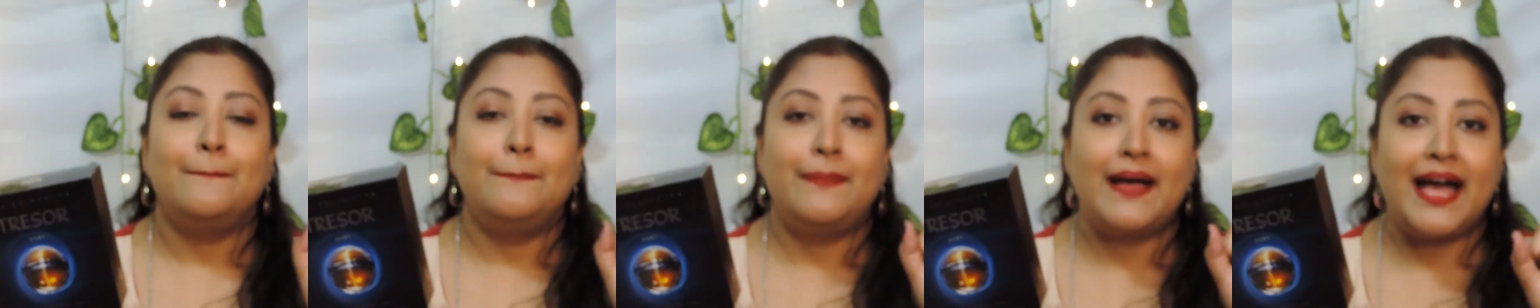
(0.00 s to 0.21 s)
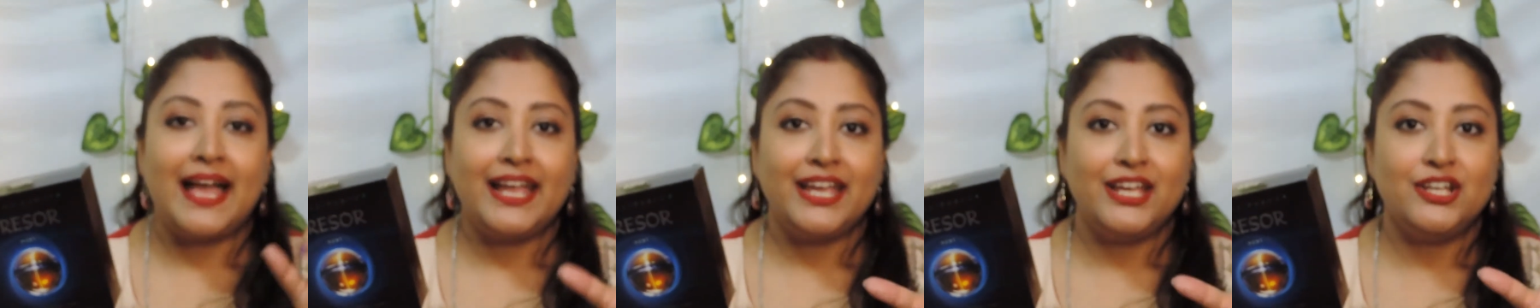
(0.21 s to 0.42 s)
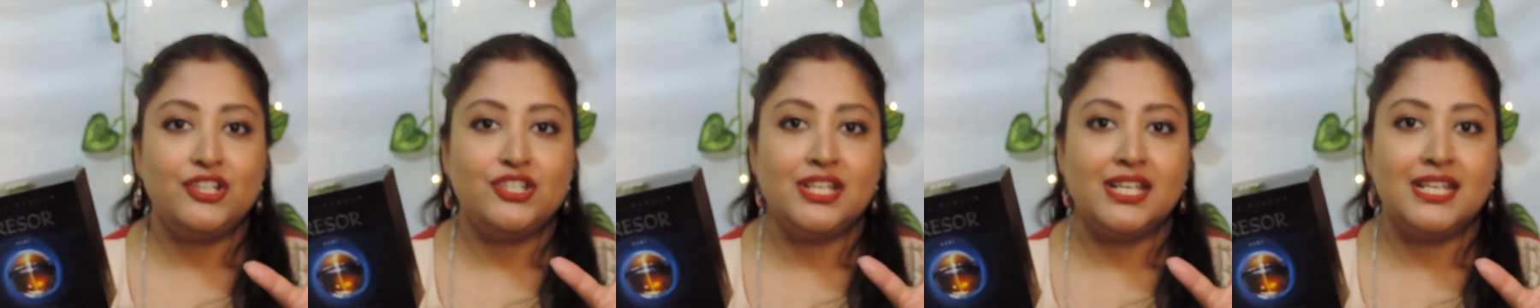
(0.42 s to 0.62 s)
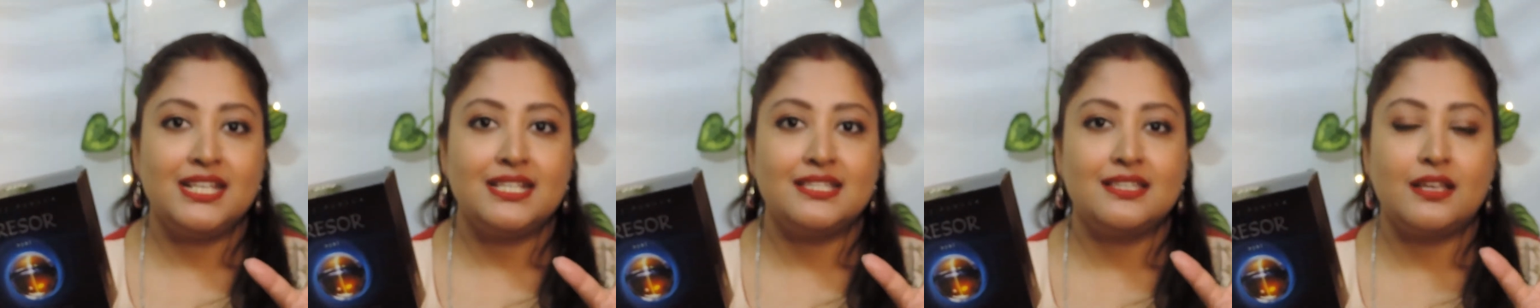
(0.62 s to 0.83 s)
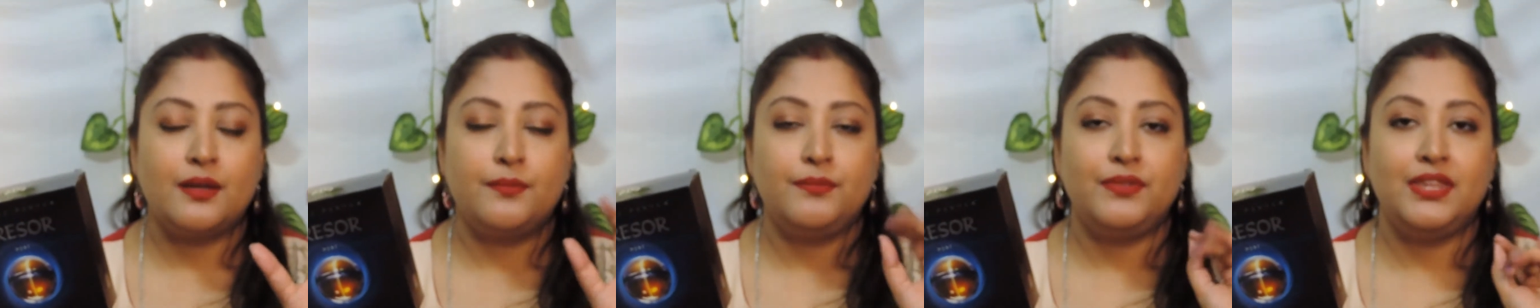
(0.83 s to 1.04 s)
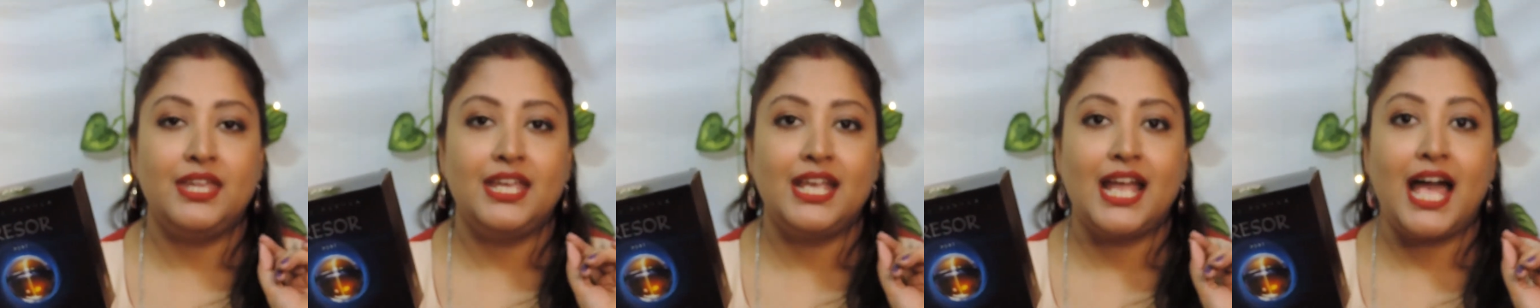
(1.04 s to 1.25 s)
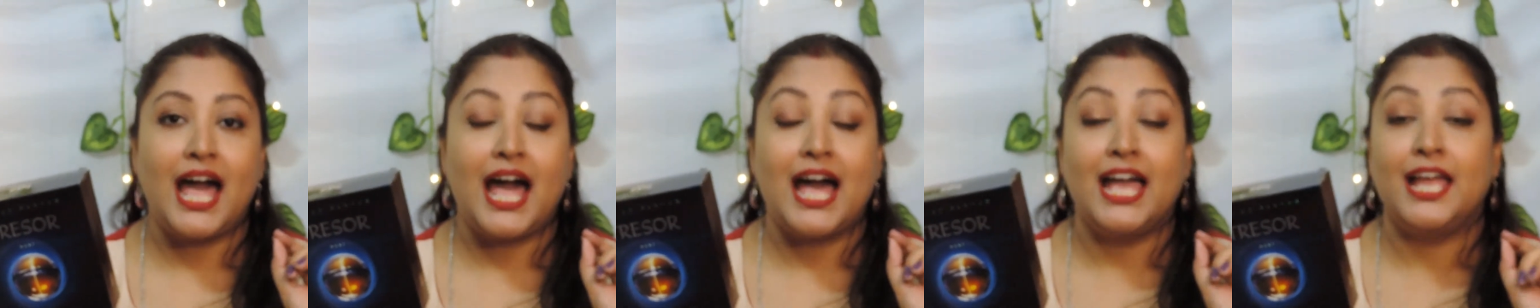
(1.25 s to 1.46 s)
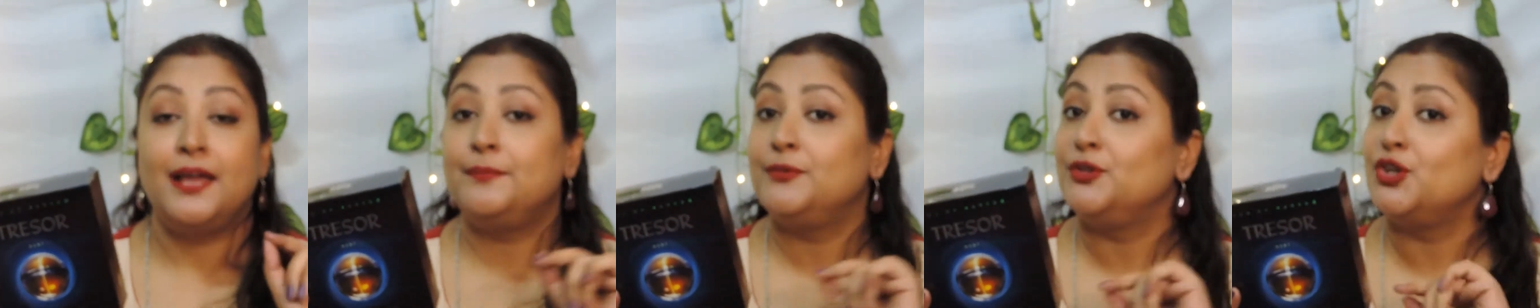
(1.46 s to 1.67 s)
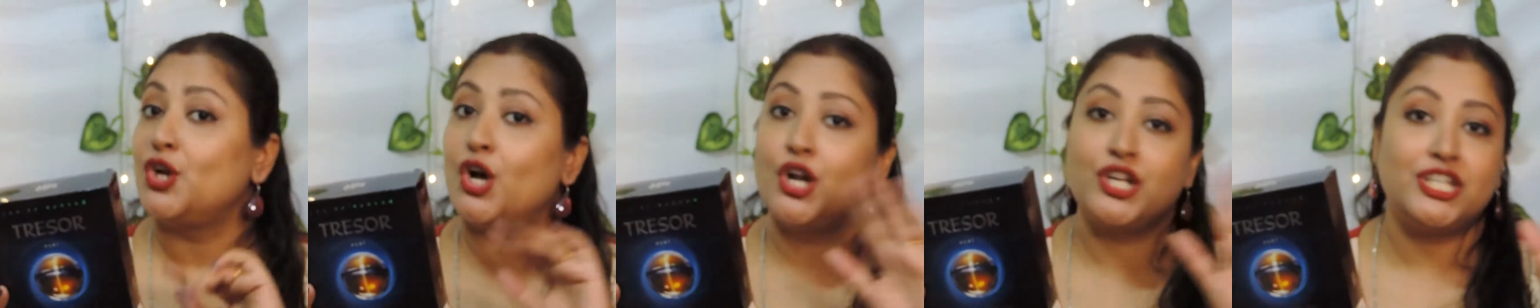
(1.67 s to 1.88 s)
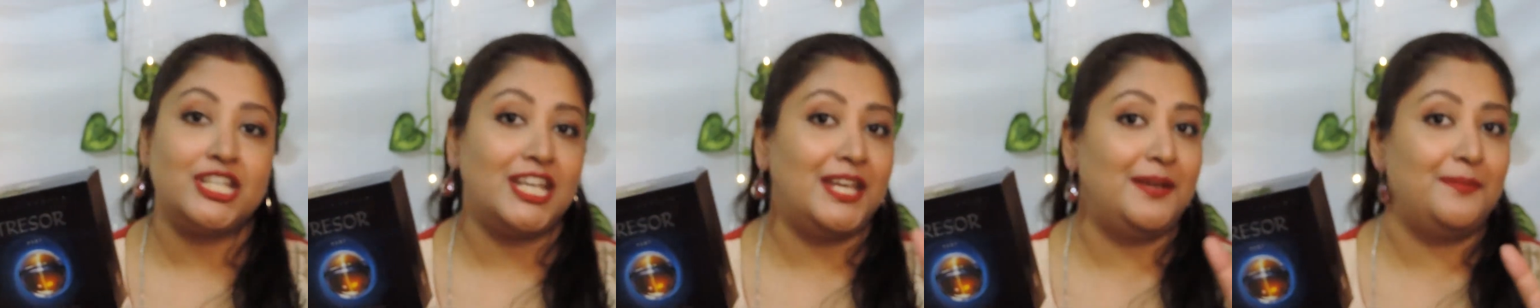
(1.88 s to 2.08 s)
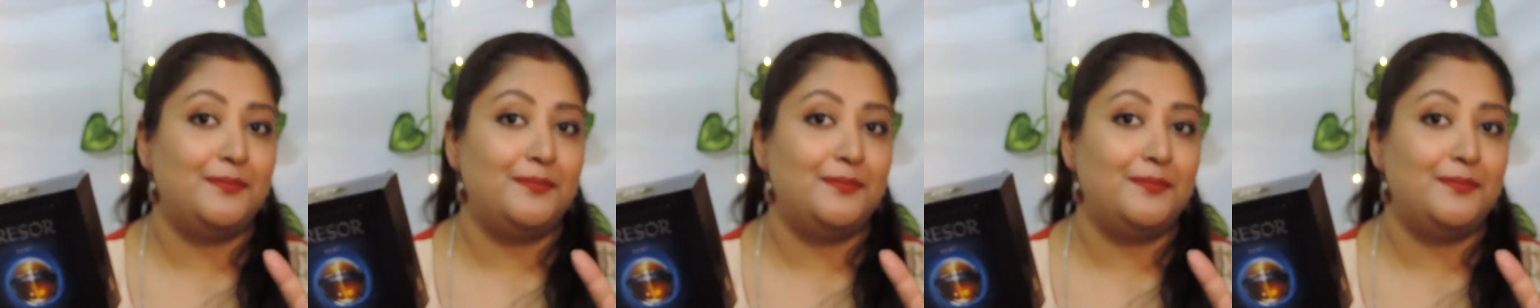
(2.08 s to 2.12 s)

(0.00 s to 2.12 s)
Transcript: Packaging is something I am not